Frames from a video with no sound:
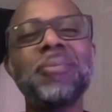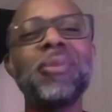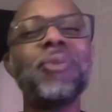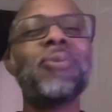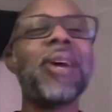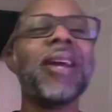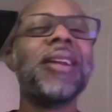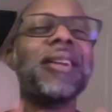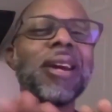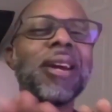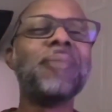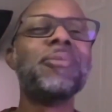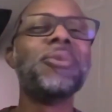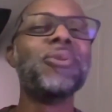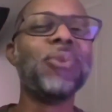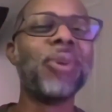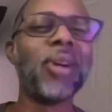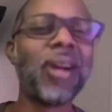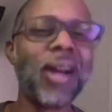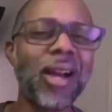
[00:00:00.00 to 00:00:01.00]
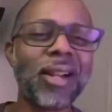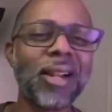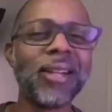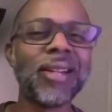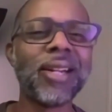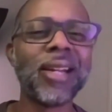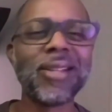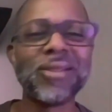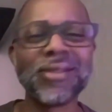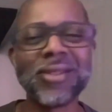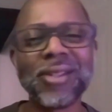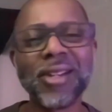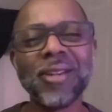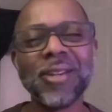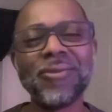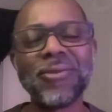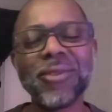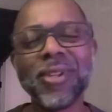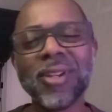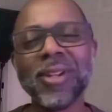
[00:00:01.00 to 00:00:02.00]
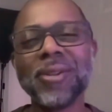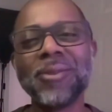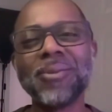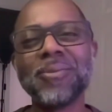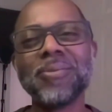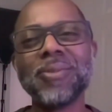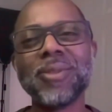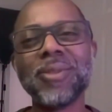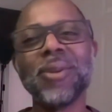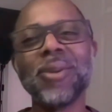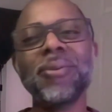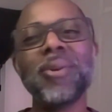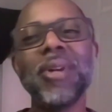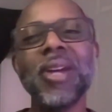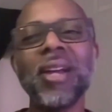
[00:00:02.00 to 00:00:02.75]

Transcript: But right now I'm doing holiday stuff, so